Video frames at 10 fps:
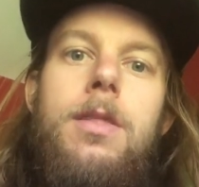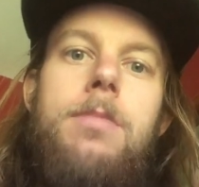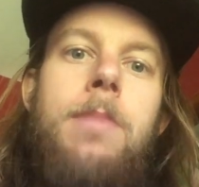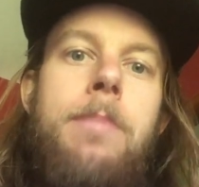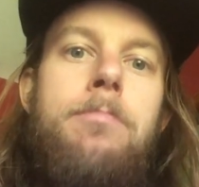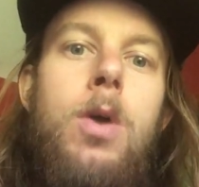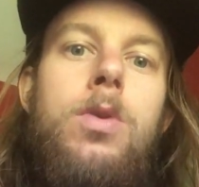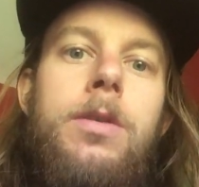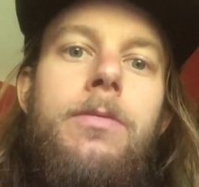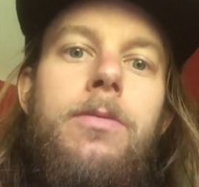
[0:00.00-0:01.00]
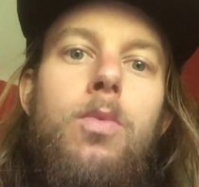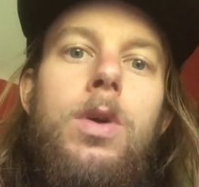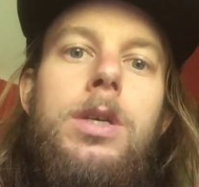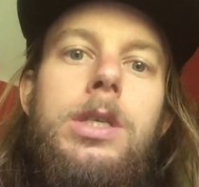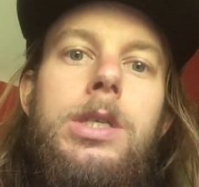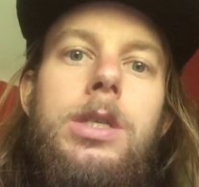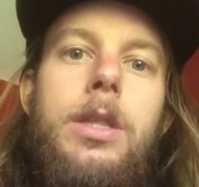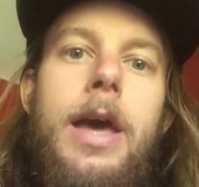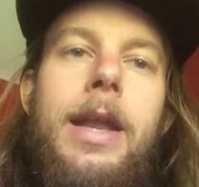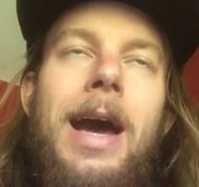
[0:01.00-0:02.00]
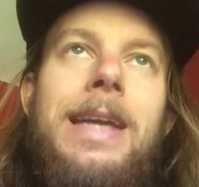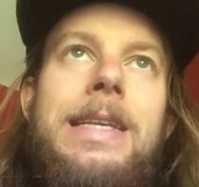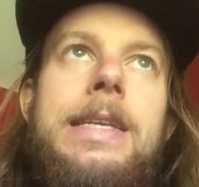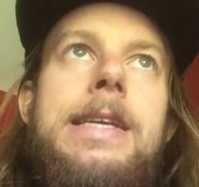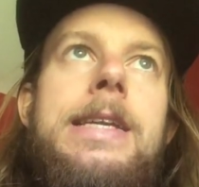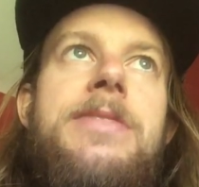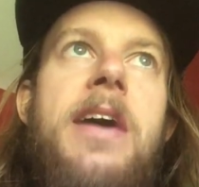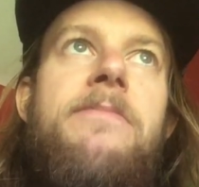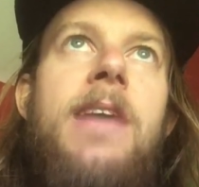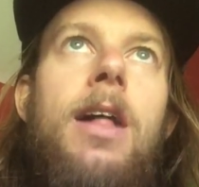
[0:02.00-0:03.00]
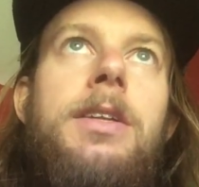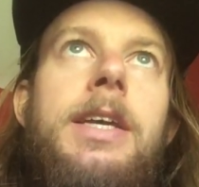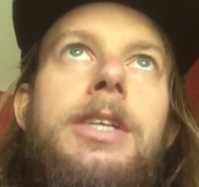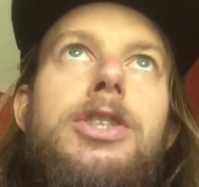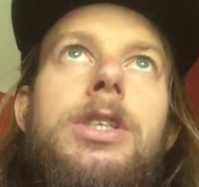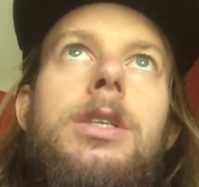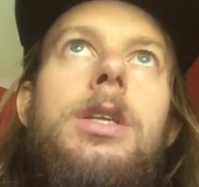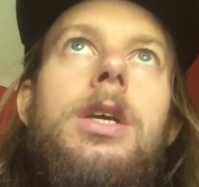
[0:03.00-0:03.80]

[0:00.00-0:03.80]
My motive was that I needed that validation.